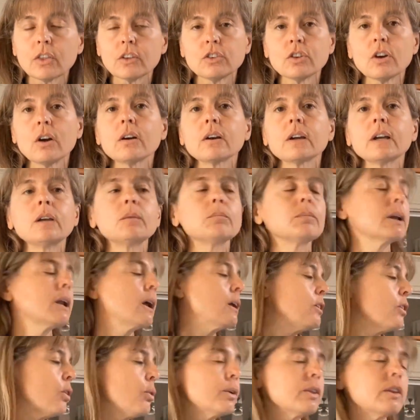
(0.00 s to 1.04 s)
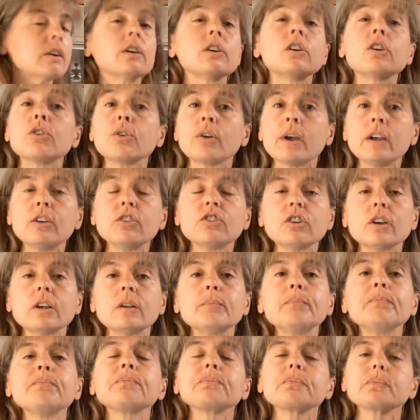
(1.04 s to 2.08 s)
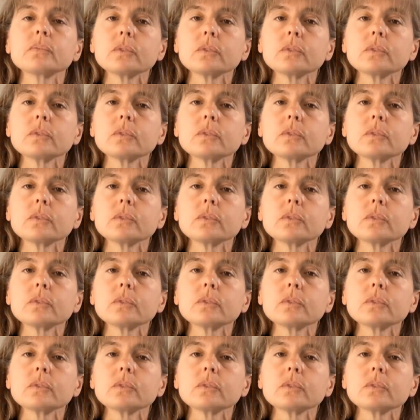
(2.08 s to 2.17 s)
the target, but I know in the narration,